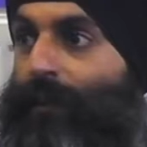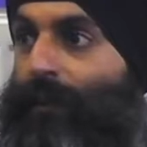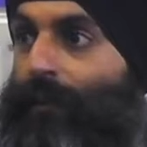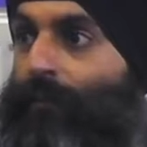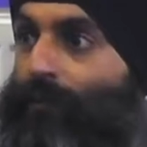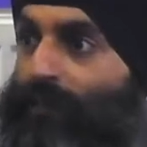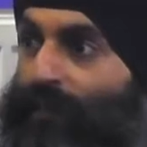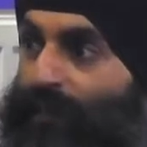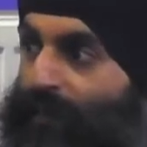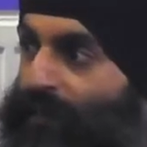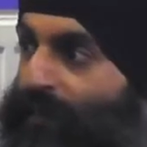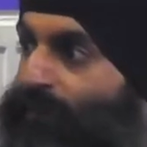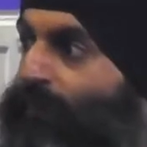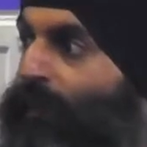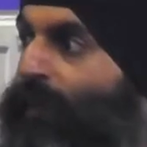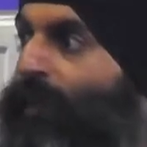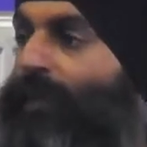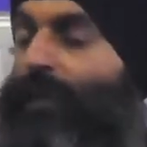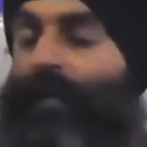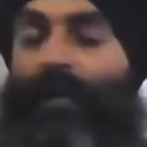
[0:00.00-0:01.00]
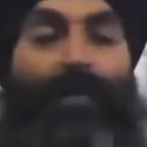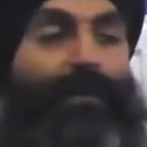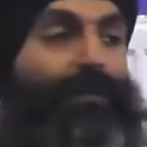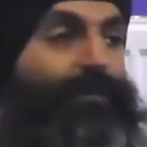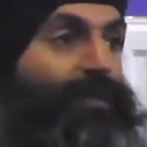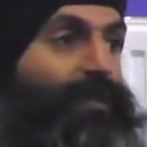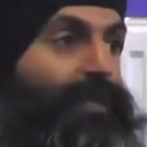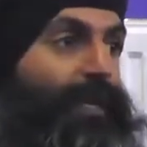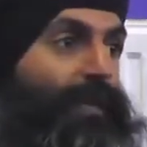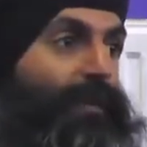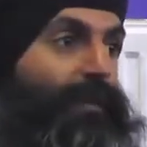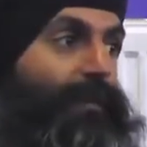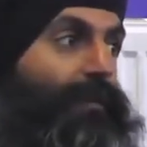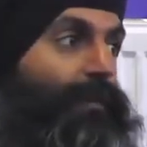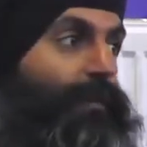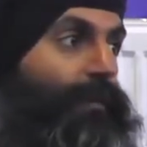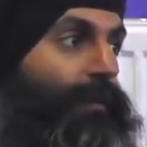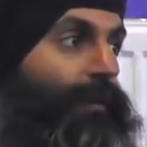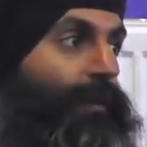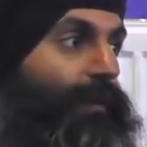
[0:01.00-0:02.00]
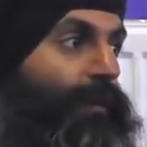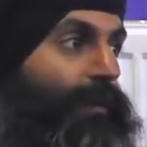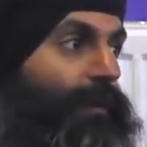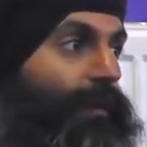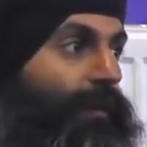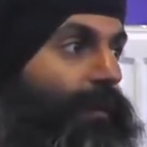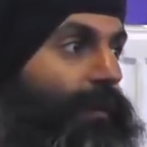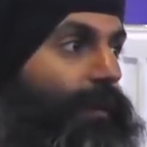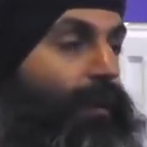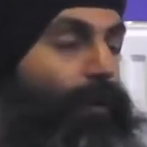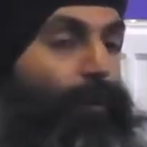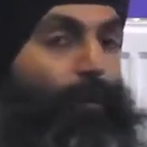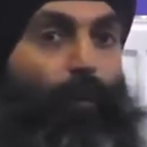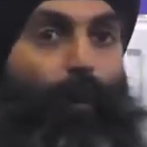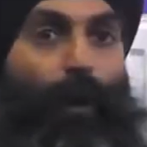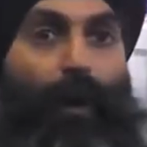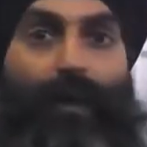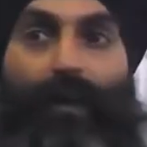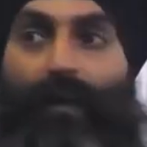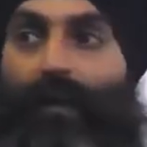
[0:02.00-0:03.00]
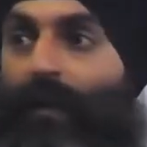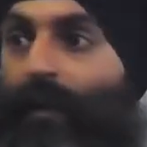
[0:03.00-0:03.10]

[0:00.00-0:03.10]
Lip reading: he was in this meditative state. One